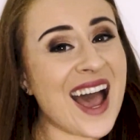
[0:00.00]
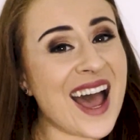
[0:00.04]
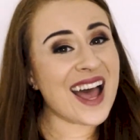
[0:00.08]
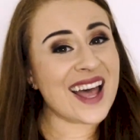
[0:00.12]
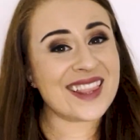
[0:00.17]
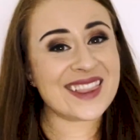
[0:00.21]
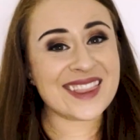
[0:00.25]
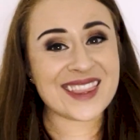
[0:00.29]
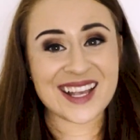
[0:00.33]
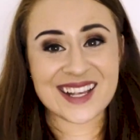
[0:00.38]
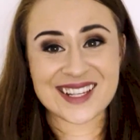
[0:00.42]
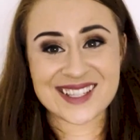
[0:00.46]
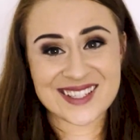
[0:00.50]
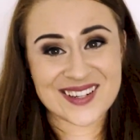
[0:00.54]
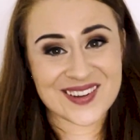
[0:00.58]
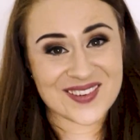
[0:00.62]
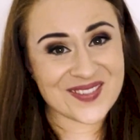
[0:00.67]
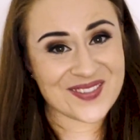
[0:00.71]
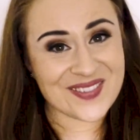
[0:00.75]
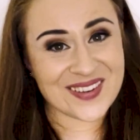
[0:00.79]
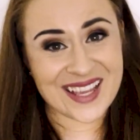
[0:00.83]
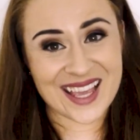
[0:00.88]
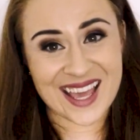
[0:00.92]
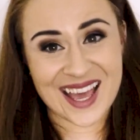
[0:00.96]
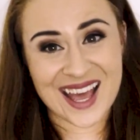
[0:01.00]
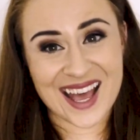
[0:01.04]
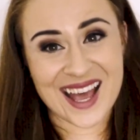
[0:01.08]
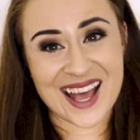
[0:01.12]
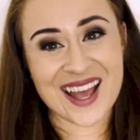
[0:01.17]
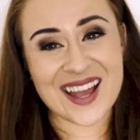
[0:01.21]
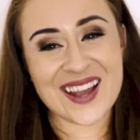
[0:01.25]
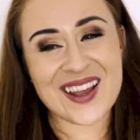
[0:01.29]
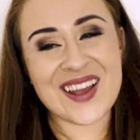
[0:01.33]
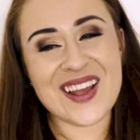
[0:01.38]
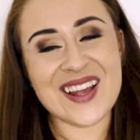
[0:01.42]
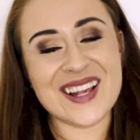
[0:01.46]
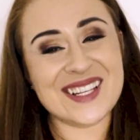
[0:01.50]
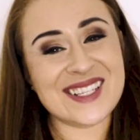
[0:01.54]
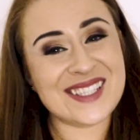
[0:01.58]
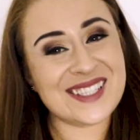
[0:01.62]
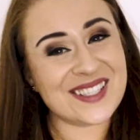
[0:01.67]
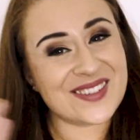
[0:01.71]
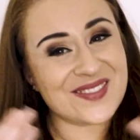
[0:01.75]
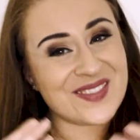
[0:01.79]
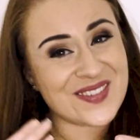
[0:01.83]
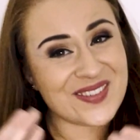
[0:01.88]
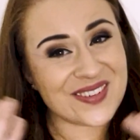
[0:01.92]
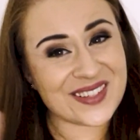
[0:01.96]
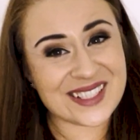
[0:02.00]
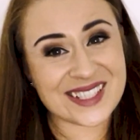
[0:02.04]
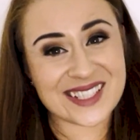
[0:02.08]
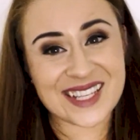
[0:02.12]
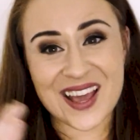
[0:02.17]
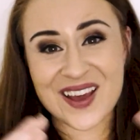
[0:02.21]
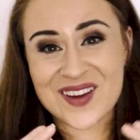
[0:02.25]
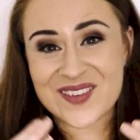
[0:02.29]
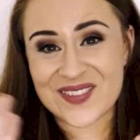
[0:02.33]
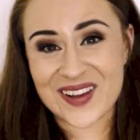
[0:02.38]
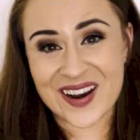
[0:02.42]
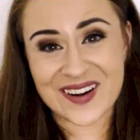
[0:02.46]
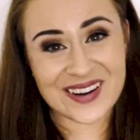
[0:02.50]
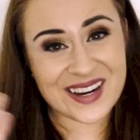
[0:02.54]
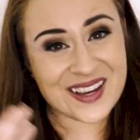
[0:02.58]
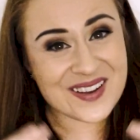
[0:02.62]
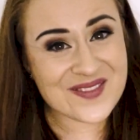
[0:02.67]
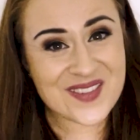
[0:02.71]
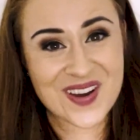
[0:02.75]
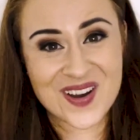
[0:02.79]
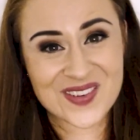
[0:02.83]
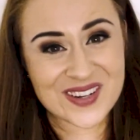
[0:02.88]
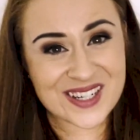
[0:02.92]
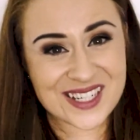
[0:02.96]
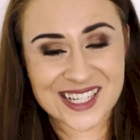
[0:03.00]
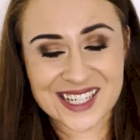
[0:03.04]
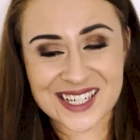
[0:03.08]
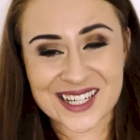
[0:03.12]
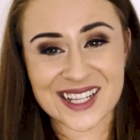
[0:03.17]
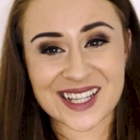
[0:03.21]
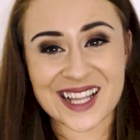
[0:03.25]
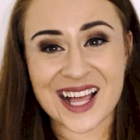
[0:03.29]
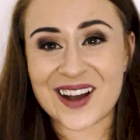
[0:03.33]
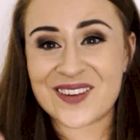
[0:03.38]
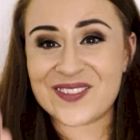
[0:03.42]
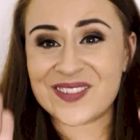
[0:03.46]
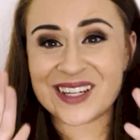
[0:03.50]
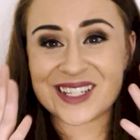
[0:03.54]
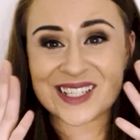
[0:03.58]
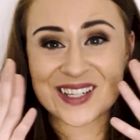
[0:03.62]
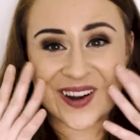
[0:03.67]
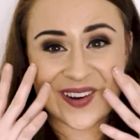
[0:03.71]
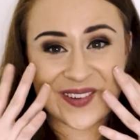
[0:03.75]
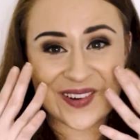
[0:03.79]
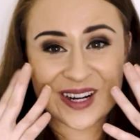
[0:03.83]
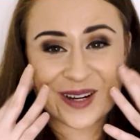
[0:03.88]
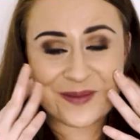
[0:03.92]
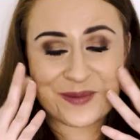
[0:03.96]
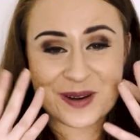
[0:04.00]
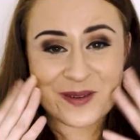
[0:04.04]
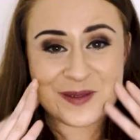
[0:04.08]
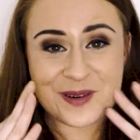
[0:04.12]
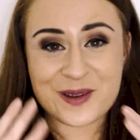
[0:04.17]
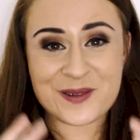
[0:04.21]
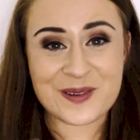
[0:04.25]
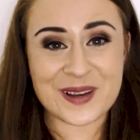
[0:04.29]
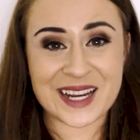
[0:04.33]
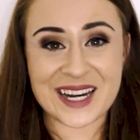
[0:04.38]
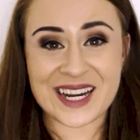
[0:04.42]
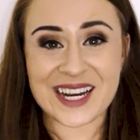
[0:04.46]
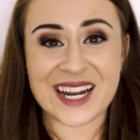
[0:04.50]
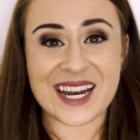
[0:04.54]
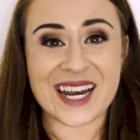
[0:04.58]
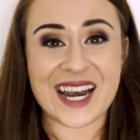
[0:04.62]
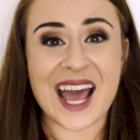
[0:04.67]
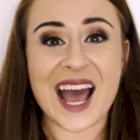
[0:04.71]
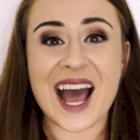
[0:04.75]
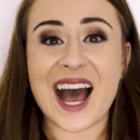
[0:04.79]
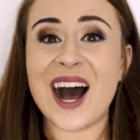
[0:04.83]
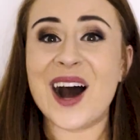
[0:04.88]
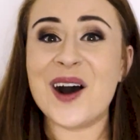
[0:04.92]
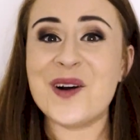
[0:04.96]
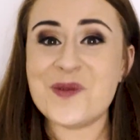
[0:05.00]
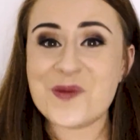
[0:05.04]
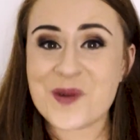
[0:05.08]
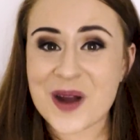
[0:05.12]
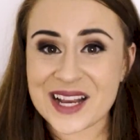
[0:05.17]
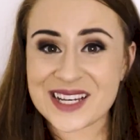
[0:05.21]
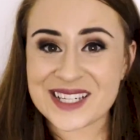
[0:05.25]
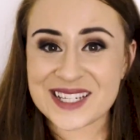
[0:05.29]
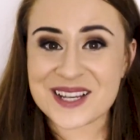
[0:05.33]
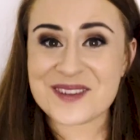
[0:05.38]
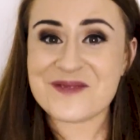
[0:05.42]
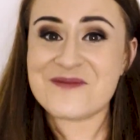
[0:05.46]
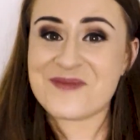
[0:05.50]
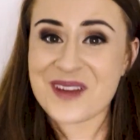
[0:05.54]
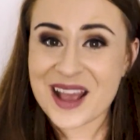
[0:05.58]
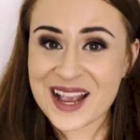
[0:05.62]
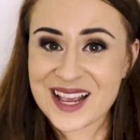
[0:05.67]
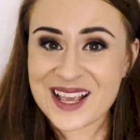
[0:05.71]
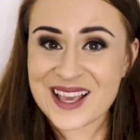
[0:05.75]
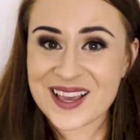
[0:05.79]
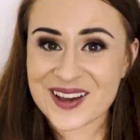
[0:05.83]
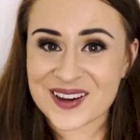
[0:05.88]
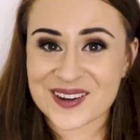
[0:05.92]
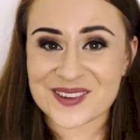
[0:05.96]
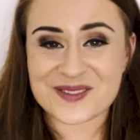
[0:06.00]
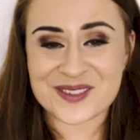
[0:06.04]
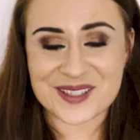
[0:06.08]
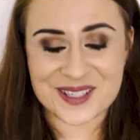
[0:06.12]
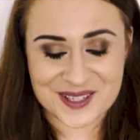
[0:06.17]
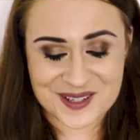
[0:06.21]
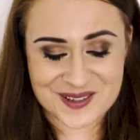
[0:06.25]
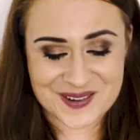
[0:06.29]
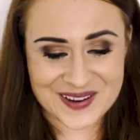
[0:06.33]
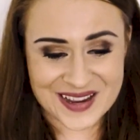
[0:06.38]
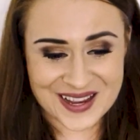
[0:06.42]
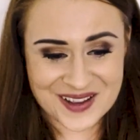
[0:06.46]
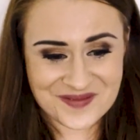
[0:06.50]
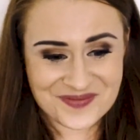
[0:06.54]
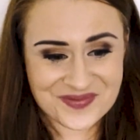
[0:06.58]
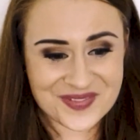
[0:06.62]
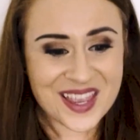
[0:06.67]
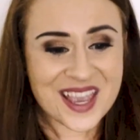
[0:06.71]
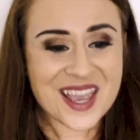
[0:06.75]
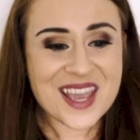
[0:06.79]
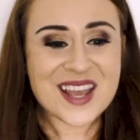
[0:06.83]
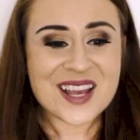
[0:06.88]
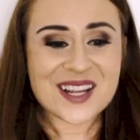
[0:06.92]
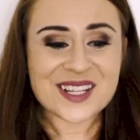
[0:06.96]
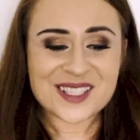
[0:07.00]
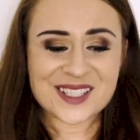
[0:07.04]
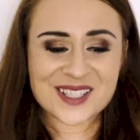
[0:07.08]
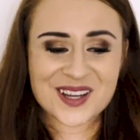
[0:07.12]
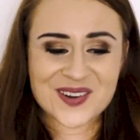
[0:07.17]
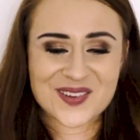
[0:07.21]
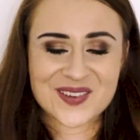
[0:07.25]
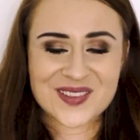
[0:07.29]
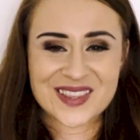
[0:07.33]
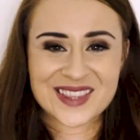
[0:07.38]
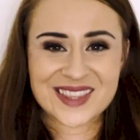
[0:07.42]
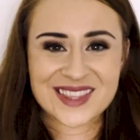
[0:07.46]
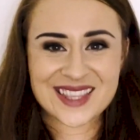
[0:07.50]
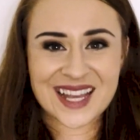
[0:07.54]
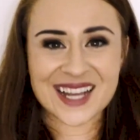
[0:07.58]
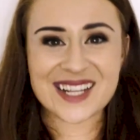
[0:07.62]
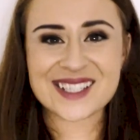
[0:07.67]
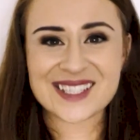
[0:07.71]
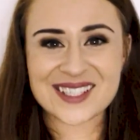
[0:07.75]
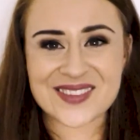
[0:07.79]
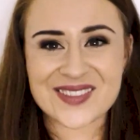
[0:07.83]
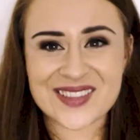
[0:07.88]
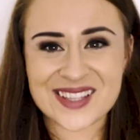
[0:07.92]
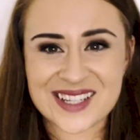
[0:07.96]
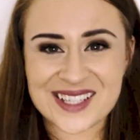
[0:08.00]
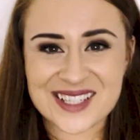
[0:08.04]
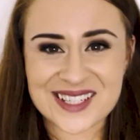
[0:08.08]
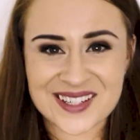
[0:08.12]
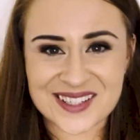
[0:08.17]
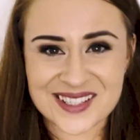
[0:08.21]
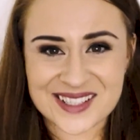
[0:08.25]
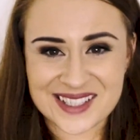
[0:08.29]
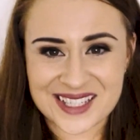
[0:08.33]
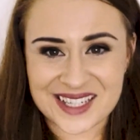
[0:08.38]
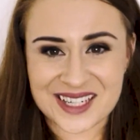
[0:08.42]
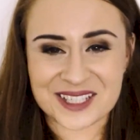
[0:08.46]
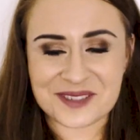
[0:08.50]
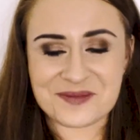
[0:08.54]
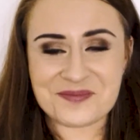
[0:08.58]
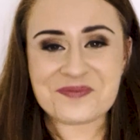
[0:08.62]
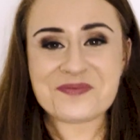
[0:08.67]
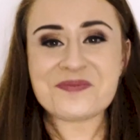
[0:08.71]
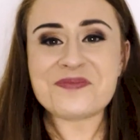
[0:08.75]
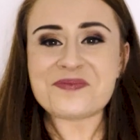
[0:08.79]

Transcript: And let's not forget, some of us get very emotional and we don't want to be ruining our wedding makeup, do we? So that's something to consider.